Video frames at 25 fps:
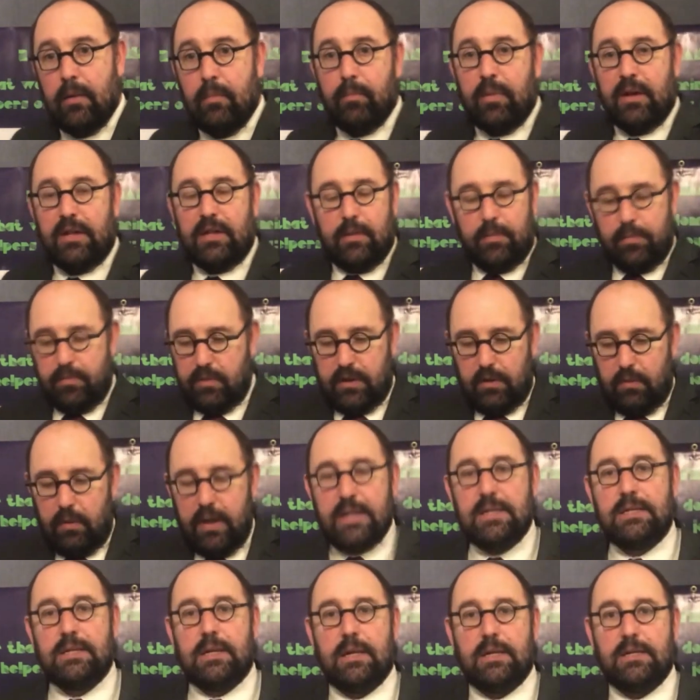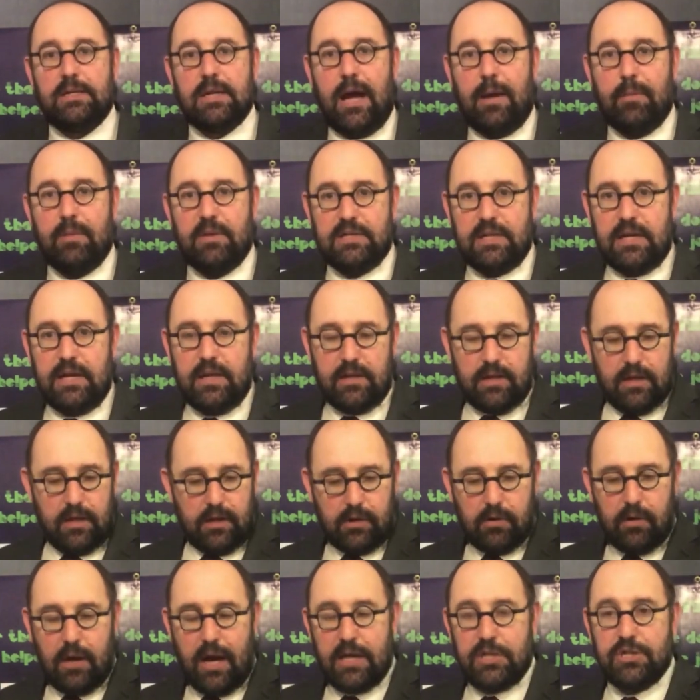But the, the rest of the time it's either
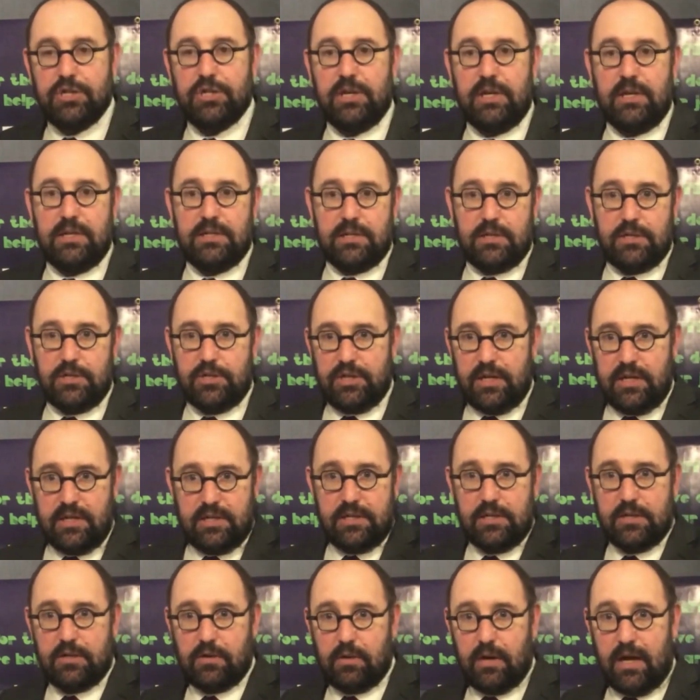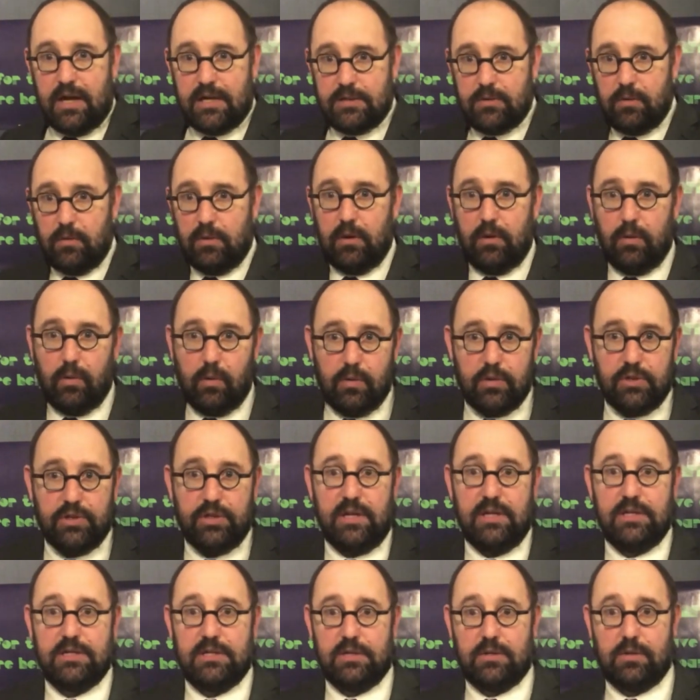Christ Jesus, Jesus Christ, or the Lord
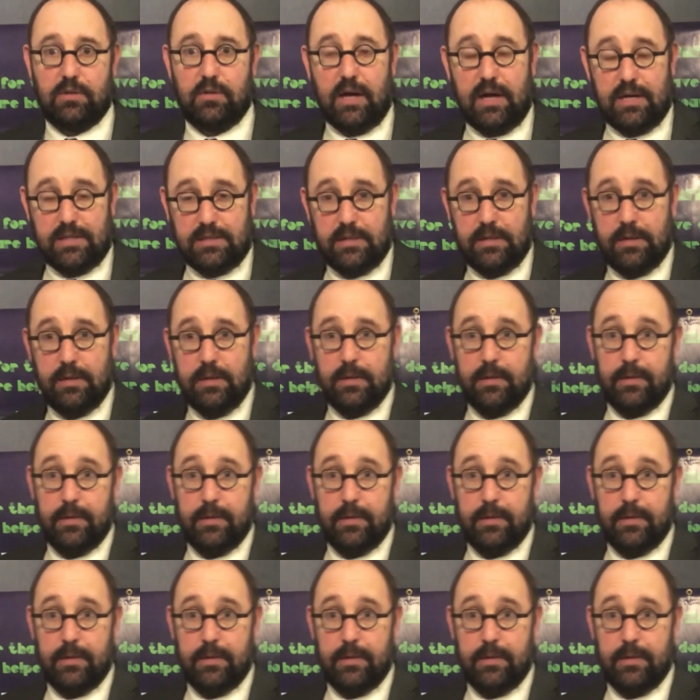Jesus Christ.